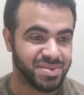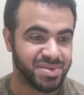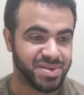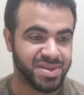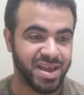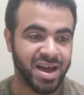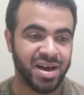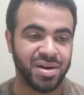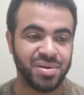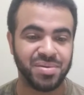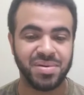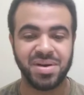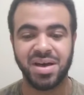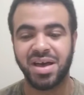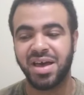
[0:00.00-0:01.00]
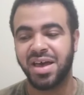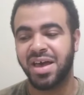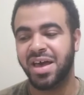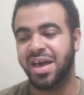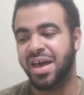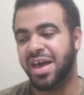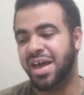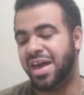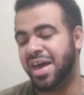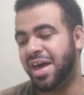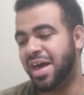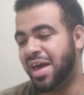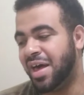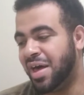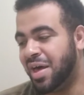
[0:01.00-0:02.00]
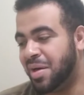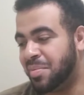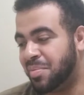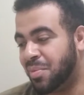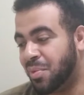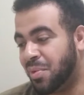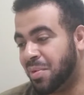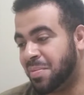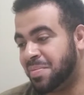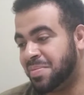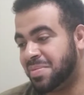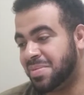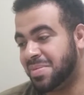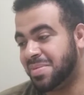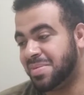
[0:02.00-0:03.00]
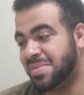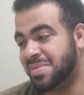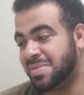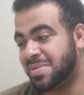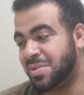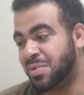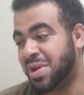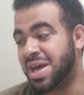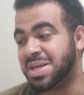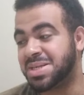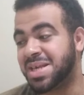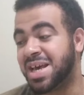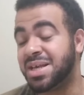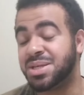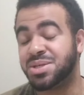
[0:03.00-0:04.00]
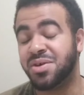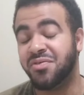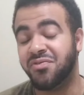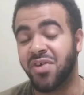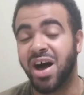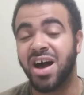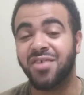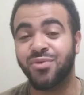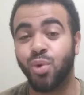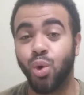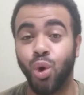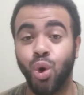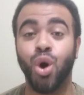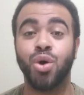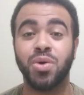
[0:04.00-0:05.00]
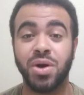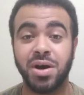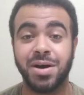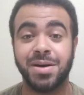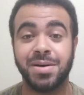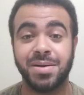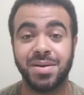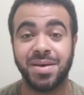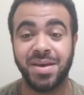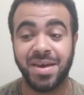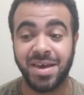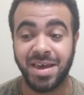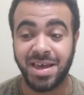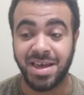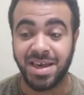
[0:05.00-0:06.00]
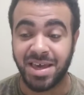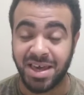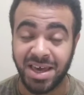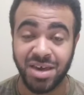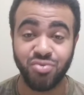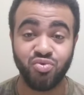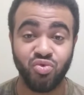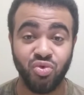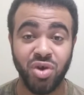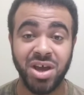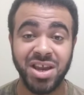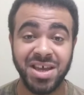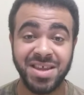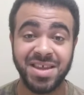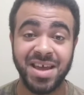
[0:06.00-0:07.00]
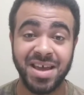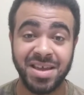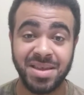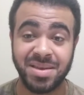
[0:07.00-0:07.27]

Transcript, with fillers: Now, um, when I say survival horror, he really did